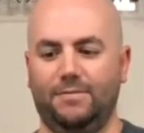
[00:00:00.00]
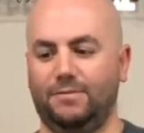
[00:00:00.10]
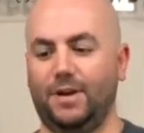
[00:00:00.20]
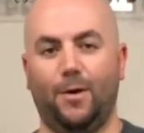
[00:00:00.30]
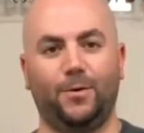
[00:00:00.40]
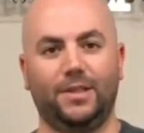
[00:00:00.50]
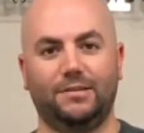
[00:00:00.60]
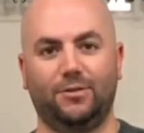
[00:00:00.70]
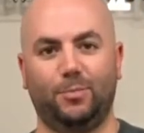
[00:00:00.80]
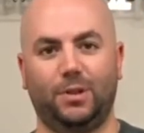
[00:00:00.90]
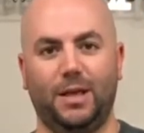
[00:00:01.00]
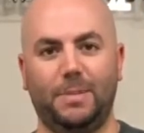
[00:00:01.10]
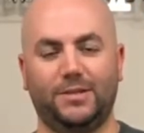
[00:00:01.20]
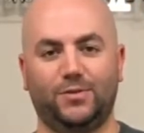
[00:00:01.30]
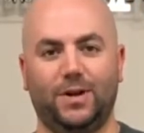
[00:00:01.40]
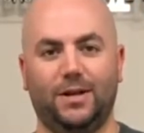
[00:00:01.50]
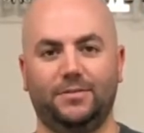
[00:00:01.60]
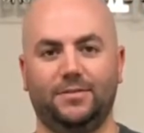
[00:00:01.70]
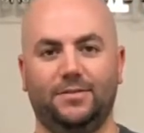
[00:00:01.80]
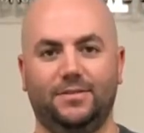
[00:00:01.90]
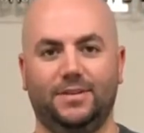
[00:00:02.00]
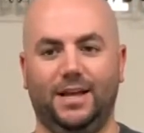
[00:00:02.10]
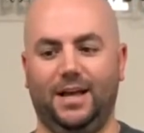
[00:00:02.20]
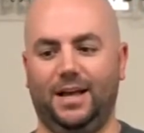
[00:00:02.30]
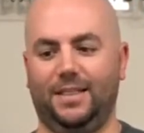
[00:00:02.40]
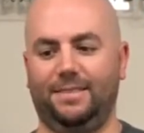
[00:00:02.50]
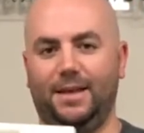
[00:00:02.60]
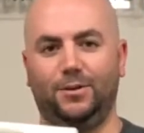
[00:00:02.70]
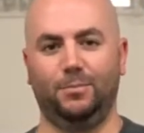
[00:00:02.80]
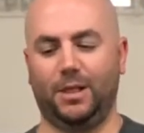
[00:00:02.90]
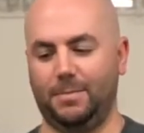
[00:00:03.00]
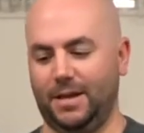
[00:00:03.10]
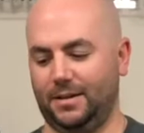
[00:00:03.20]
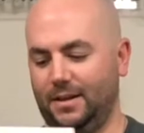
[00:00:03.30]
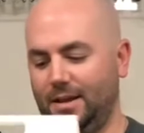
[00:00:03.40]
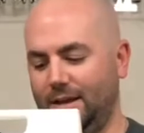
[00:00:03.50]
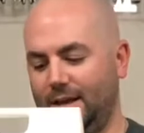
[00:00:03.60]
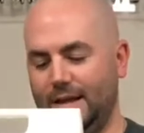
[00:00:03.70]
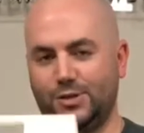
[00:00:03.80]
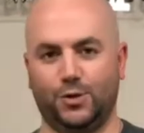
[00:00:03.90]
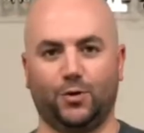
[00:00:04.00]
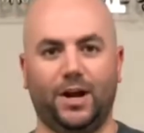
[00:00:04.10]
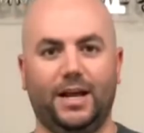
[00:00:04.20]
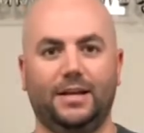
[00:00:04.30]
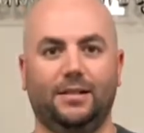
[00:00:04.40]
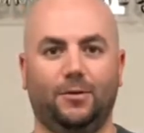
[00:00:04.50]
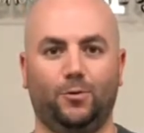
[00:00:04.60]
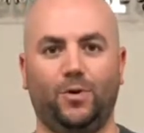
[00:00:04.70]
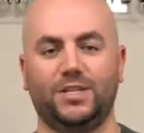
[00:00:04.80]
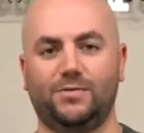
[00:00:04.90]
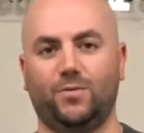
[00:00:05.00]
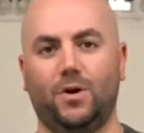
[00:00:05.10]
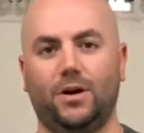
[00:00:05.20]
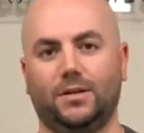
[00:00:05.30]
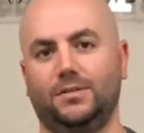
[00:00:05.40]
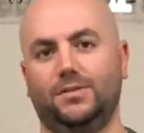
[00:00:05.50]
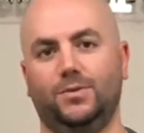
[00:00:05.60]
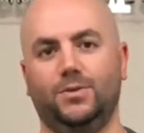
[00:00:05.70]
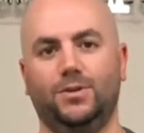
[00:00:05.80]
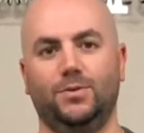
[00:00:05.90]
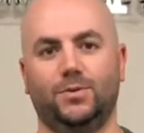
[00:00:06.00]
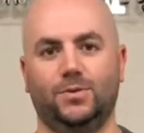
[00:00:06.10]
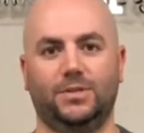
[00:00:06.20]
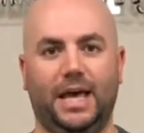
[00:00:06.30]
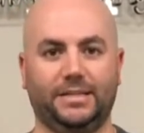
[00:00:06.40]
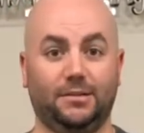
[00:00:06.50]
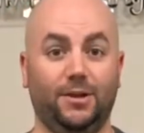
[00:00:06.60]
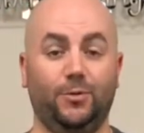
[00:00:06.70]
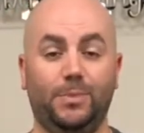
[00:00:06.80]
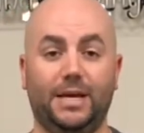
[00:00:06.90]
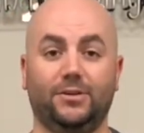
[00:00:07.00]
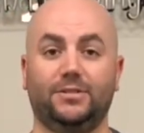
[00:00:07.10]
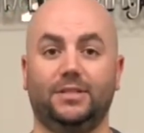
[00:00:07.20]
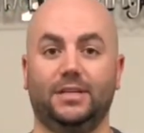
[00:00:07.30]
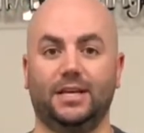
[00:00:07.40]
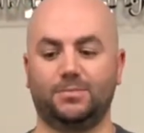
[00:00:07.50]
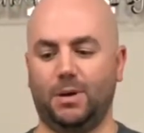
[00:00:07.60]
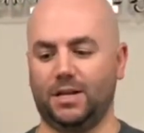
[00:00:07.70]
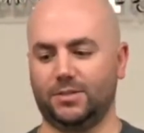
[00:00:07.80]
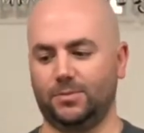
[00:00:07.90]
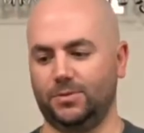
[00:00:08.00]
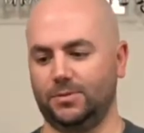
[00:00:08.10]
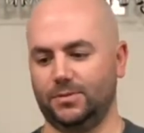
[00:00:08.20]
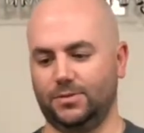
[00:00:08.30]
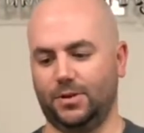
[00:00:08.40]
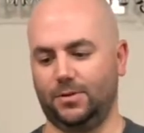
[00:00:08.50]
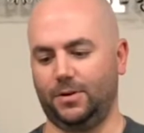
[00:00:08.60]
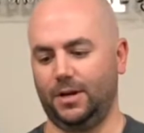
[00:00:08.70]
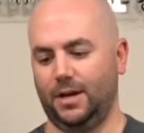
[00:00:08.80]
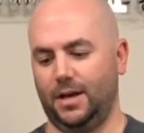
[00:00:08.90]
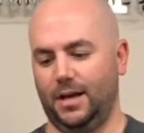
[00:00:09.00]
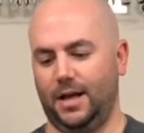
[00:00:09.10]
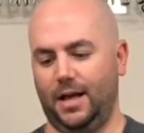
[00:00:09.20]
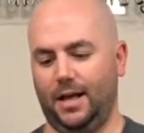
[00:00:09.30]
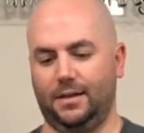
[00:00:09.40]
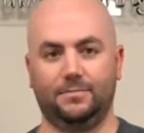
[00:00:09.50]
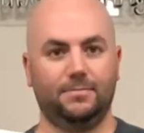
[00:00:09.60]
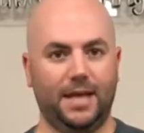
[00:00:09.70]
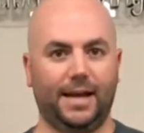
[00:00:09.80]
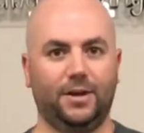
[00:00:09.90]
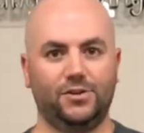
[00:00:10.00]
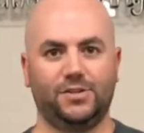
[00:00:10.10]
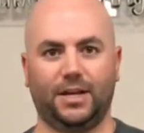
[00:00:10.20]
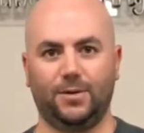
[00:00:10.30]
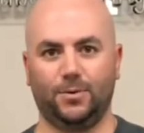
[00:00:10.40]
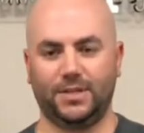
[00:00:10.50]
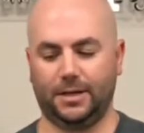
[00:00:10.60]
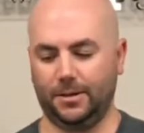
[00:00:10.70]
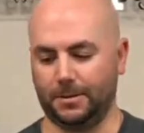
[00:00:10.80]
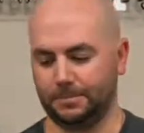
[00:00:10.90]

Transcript: you got one of these little Playmates around, uh, the Igloo Playmate, it's great little reservoir to use as little BLC as possible. So uh, hang on just a second, we'll take a look.